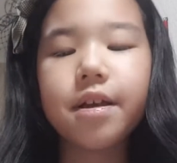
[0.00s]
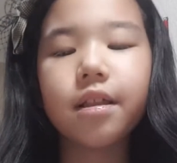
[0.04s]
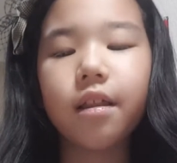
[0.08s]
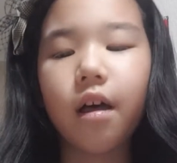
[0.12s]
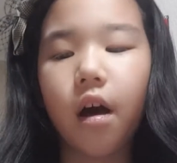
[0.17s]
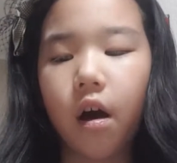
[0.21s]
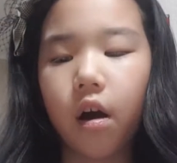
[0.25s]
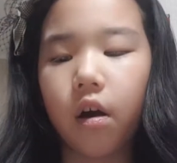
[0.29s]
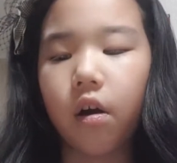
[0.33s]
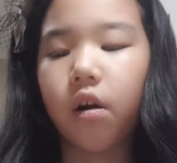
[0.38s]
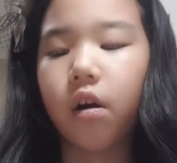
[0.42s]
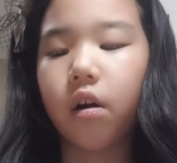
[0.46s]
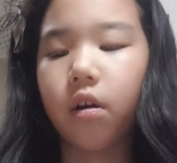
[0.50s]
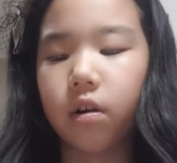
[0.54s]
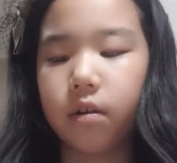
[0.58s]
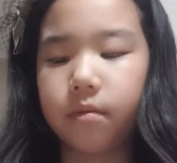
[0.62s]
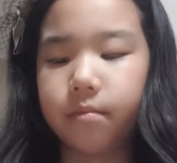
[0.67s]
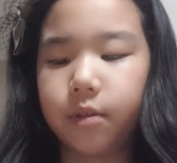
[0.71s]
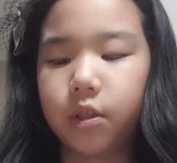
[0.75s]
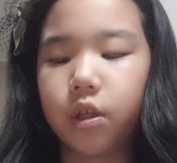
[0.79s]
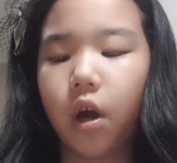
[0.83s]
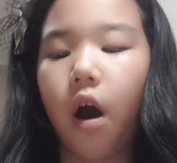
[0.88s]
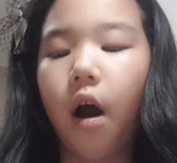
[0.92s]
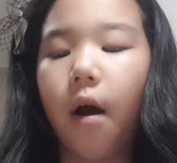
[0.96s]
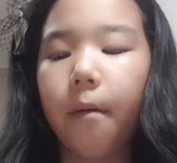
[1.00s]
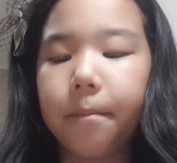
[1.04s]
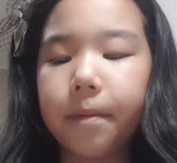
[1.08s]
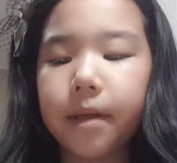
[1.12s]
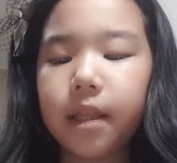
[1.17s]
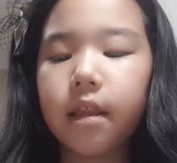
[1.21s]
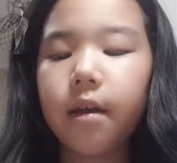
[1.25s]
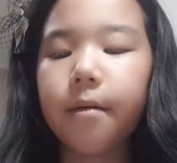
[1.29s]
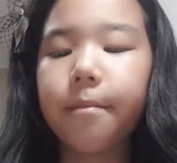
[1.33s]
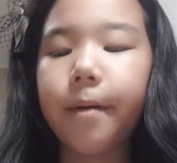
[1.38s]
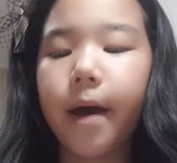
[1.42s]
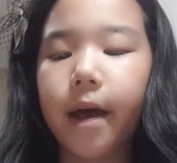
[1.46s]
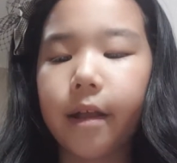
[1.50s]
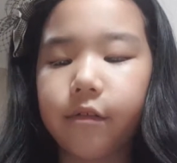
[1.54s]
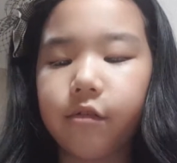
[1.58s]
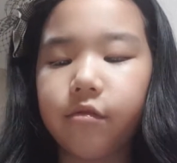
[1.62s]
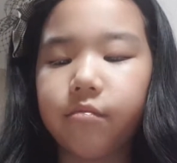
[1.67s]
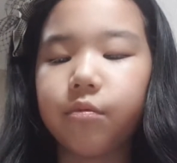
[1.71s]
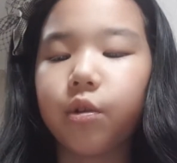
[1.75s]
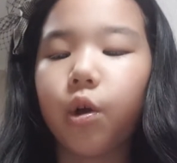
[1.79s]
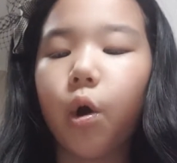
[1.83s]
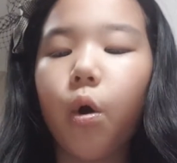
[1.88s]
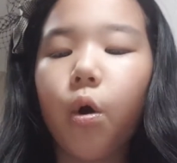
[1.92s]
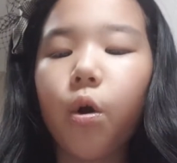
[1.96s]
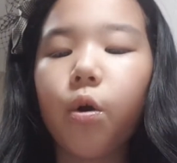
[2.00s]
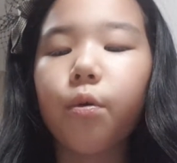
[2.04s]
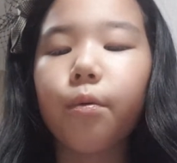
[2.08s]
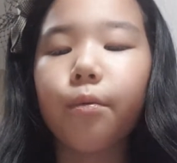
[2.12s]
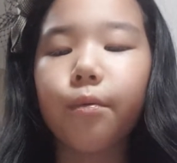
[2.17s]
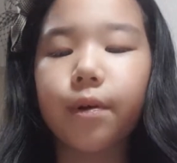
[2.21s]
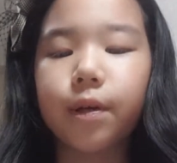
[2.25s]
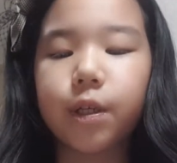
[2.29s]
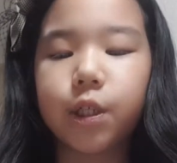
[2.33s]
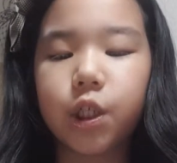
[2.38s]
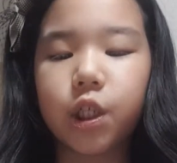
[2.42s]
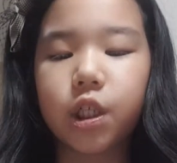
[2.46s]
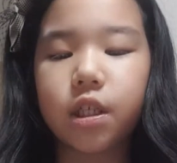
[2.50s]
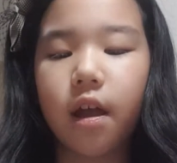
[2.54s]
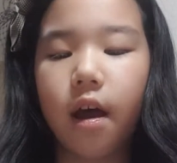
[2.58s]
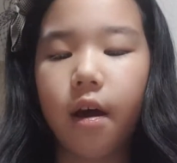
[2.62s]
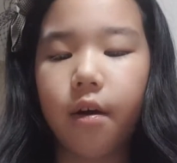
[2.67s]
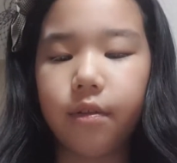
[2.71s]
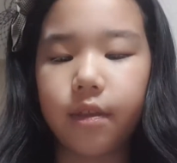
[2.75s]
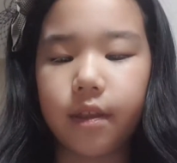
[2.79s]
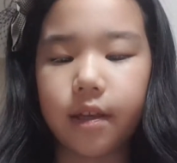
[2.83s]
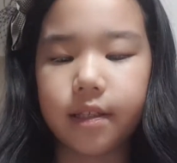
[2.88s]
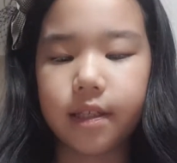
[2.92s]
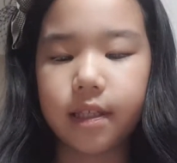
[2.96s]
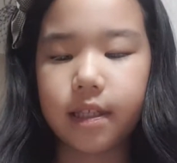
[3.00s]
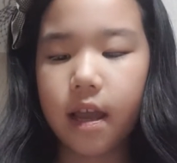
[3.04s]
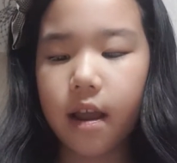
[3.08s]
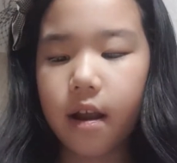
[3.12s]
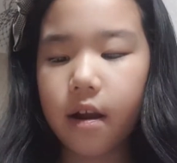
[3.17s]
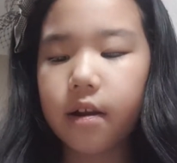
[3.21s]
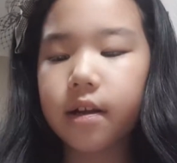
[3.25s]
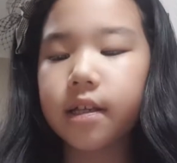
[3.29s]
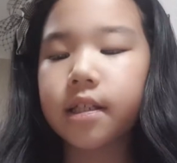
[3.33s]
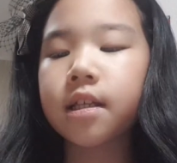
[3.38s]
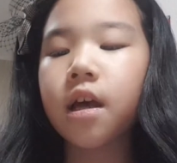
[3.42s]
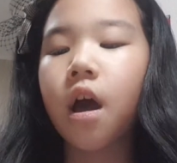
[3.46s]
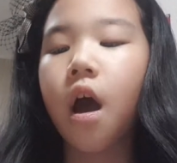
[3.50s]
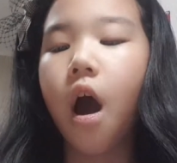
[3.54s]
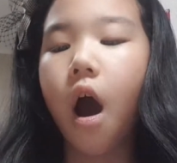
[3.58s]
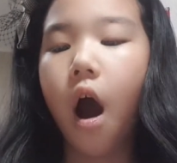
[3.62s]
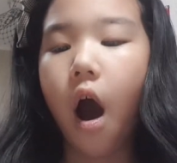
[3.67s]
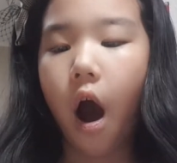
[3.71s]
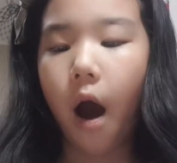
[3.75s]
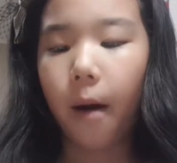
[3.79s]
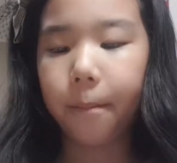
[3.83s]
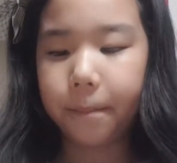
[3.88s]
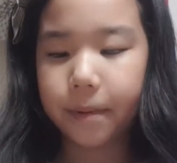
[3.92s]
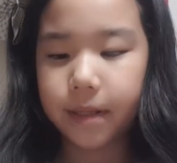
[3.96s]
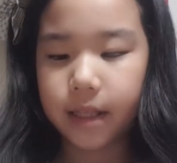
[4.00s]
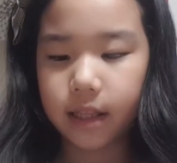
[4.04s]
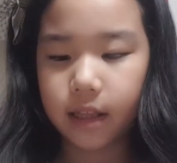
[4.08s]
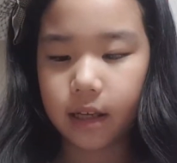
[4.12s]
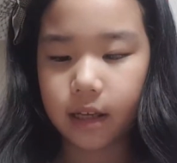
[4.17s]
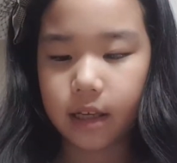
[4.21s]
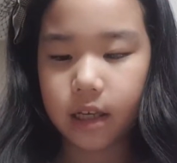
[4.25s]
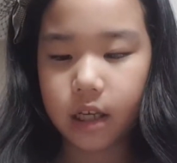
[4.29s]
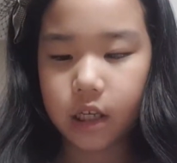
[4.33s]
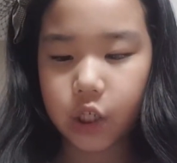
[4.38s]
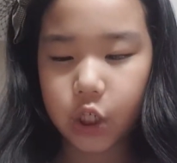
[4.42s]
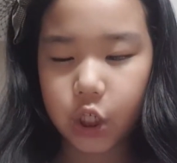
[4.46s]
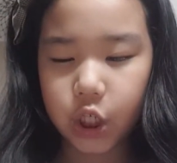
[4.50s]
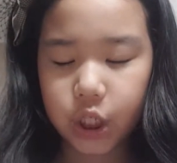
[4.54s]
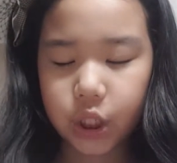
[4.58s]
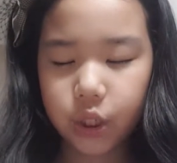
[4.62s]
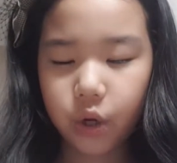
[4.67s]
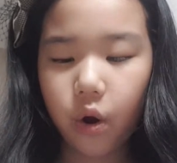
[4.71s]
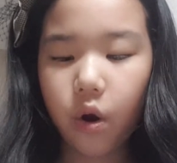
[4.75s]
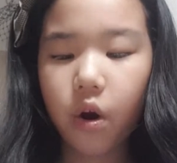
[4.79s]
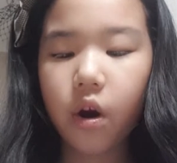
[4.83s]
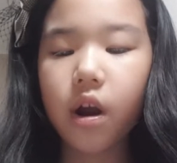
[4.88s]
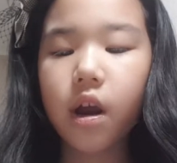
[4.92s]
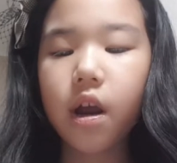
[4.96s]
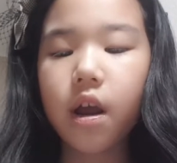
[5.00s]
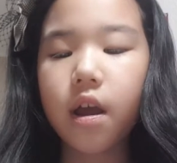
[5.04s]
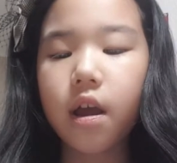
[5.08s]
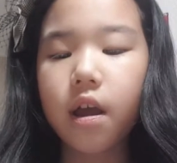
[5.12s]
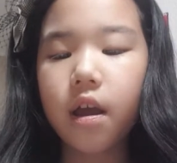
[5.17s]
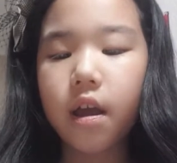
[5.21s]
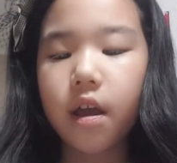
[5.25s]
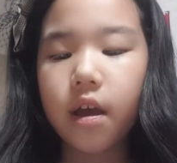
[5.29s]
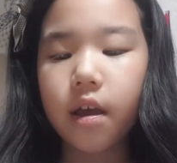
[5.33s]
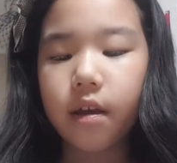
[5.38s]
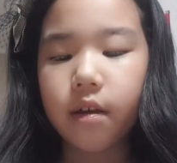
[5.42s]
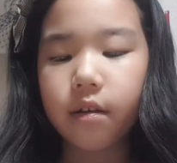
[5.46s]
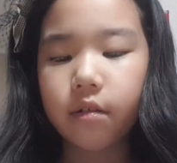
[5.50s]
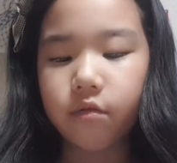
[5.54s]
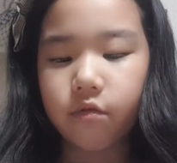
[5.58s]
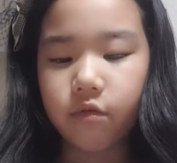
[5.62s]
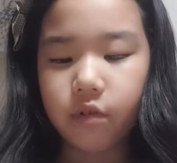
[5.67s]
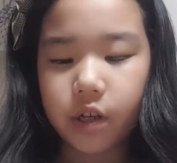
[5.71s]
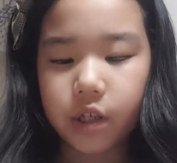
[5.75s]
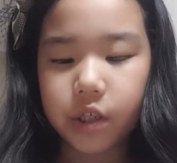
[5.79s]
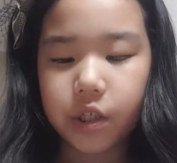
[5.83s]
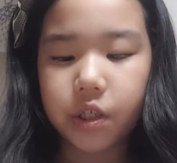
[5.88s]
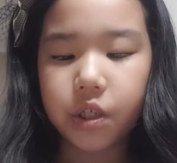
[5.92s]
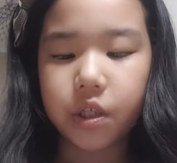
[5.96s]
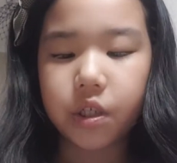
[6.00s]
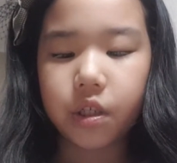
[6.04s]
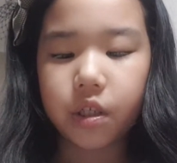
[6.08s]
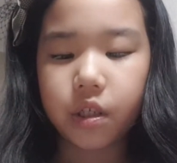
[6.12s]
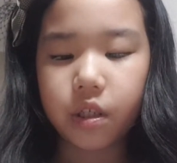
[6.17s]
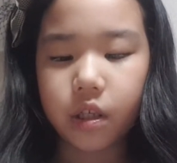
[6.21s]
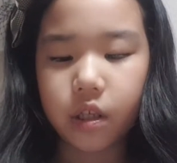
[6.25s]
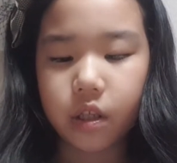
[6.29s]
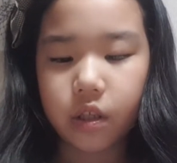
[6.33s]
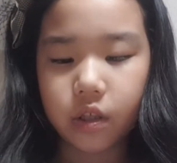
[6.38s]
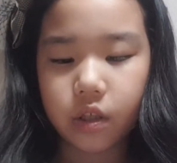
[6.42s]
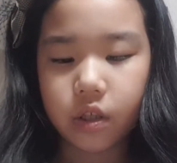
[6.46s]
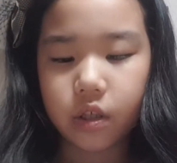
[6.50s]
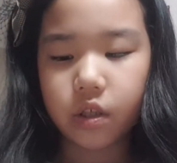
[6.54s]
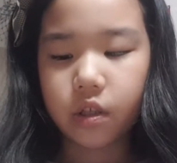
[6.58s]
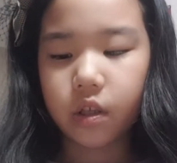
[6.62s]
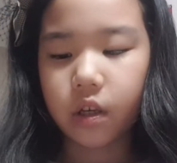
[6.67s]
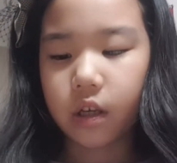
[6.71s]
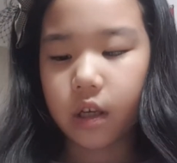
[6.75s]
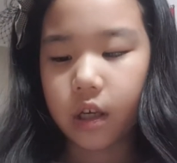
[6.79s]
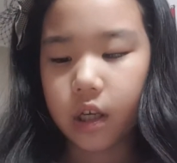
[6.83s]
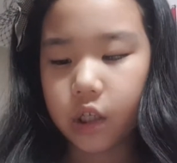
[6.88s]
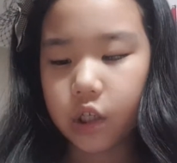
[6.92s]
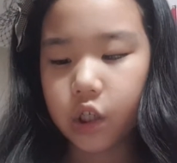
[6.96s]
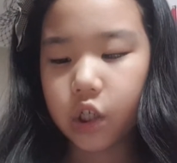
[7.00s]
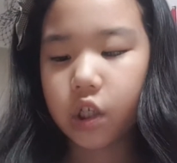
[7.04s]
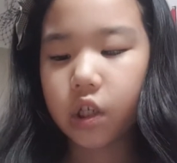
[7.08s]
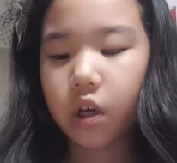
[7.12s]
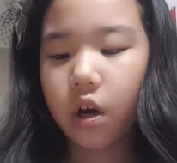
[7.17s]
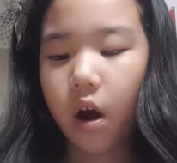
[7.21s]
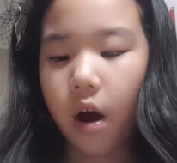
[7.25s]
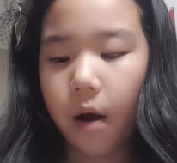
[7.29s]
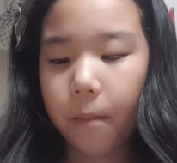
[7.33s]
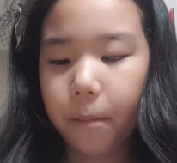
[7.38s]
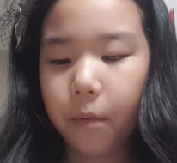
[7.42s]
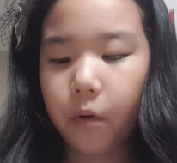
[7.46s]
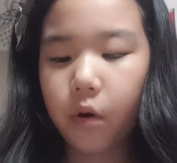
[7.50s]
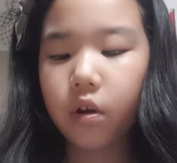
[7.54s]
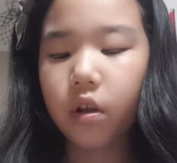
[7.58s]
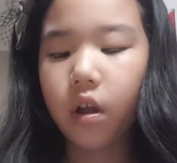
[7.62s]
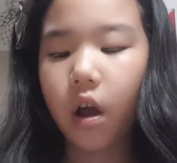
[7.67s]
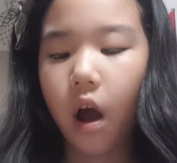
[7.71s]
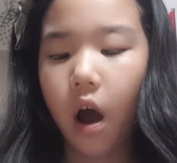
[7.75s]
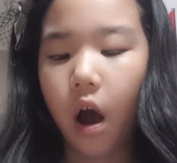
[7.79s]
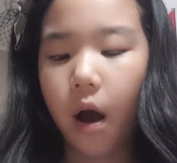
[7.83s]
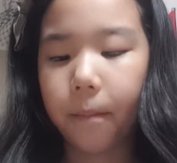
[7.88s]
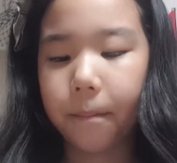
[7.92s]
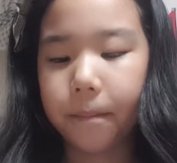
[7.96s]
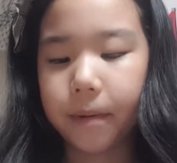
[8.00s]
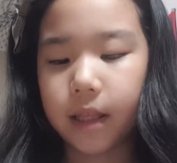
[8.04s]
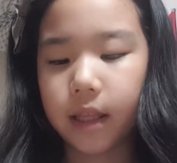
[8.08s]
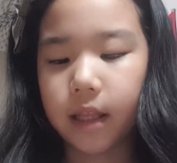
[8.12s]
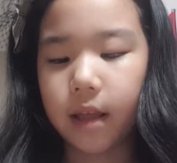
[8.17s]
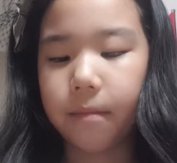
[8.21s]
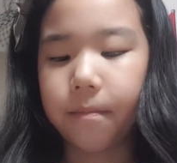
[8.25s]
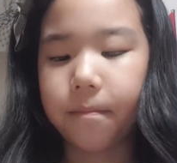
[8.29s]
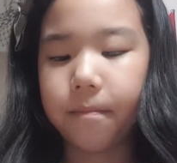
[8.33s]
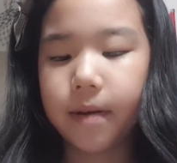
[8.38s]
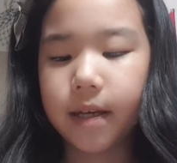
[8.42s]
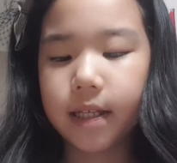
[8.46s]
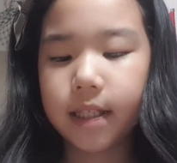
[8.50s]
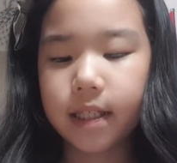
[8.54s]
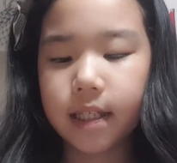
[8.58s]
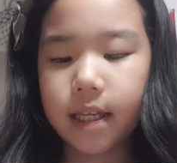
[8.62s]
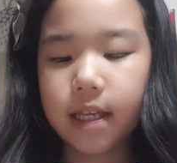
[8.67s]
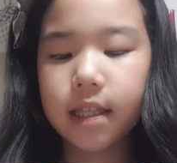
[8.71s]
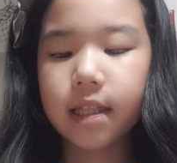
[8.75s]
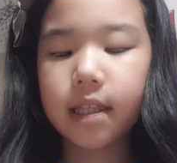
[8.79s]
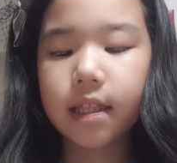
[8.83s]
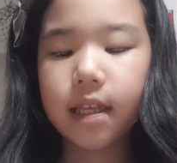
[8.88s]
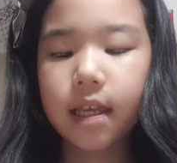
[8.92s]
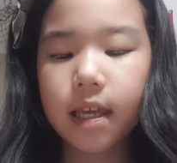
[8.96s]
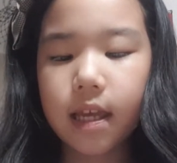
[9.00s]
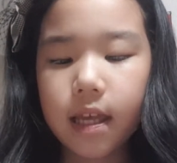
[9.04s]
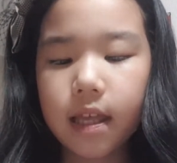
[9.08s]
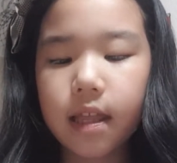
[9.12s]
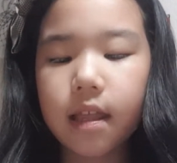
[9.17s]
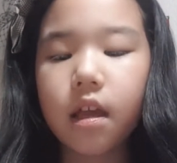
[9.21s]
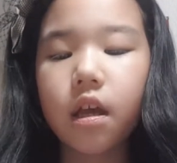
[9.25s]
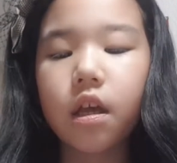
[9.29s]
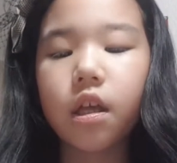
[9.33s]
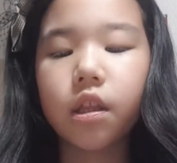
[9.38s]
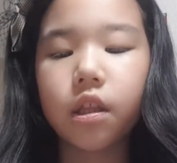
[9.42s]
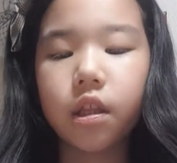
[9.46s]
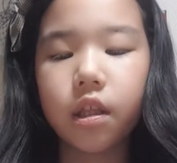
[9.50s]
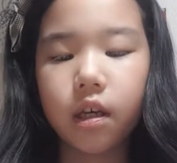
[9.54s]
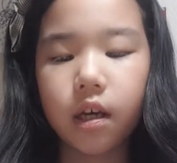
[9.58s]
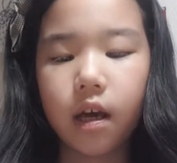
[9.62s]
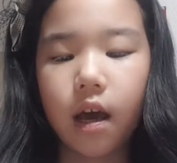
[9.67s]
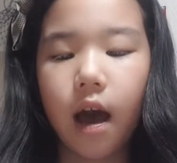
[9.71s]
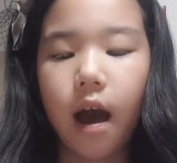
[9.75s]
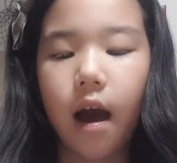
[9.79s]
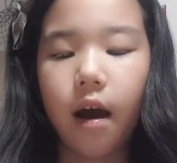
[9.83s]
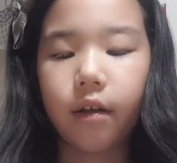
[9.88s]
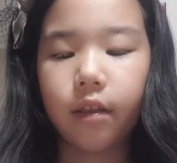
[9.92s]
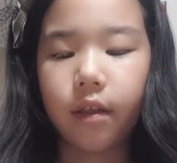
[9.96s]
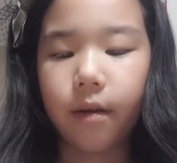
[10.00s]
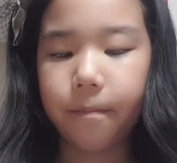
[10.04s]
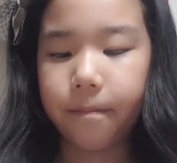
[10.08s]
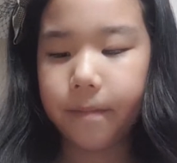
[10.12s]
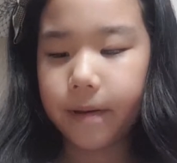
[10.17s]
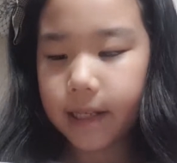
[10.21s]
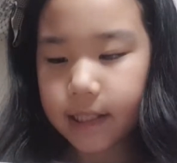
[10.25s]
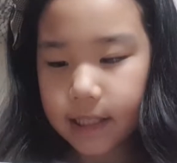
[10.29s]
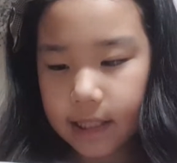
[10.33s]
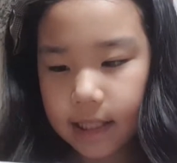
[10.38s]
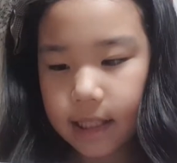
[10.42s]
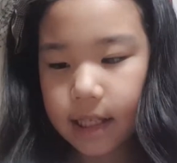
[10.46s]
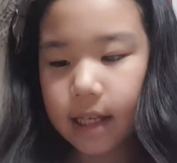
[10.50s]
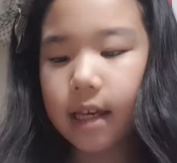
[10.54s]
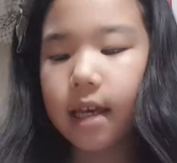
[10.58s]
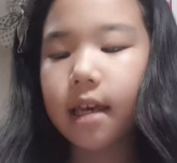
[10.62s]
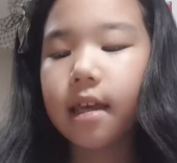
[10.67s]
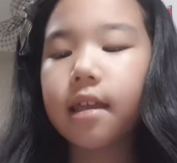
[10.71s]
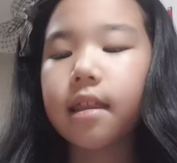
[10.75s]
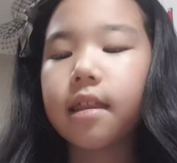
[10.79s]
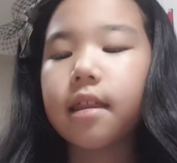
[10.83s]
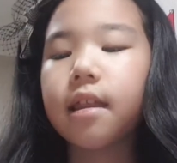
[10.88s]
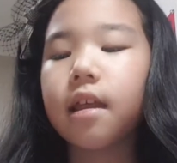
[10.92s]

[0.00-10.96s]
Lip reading: long arms, opened the bedroom door, reached down the stairs, opened the kitchen door, reached into the kitchen cupboard, opened the biscuit tin, took out a biscuit,